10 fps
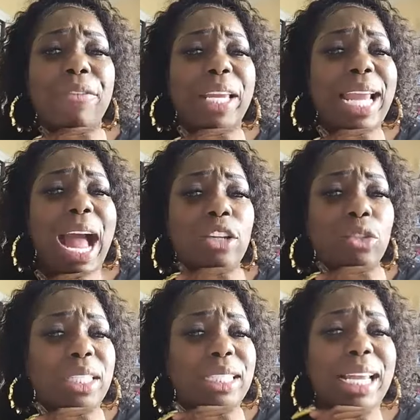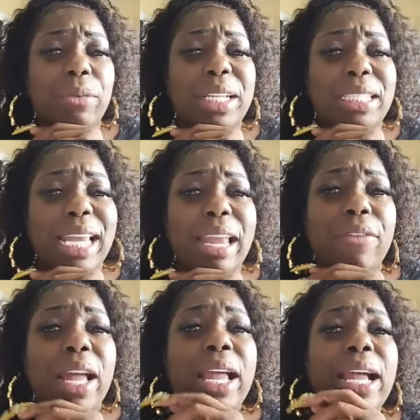Keandra, seed receive.
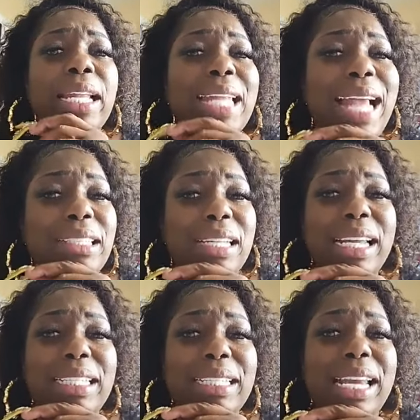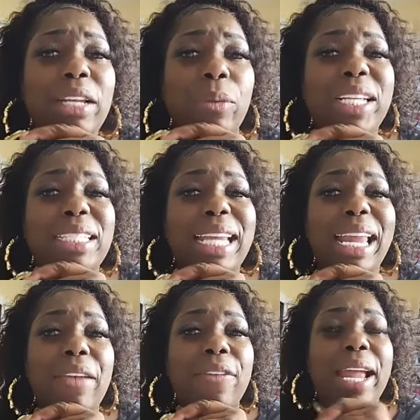Leslie, seed
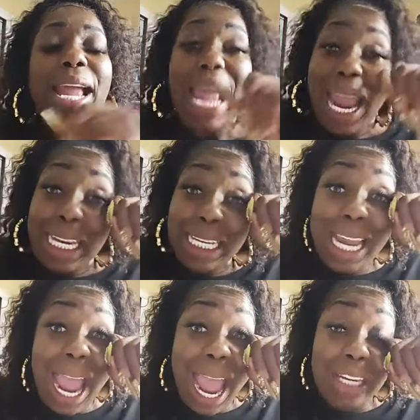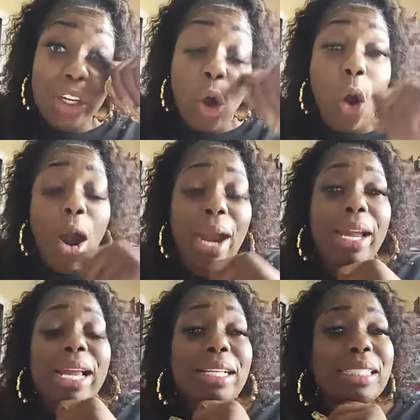receive. Indiana
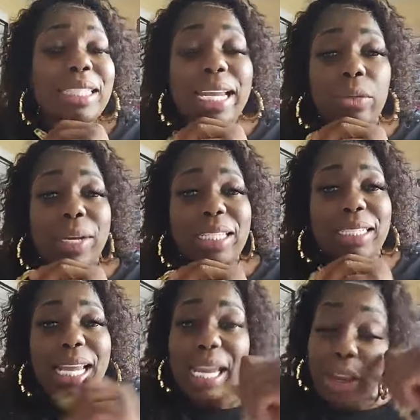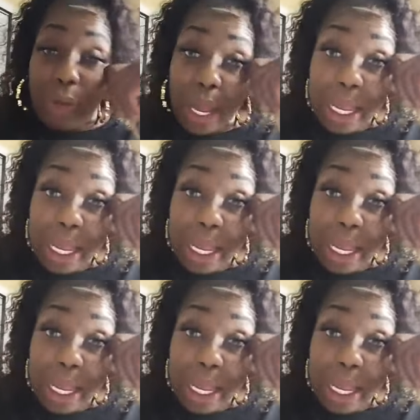Nor, seed receive.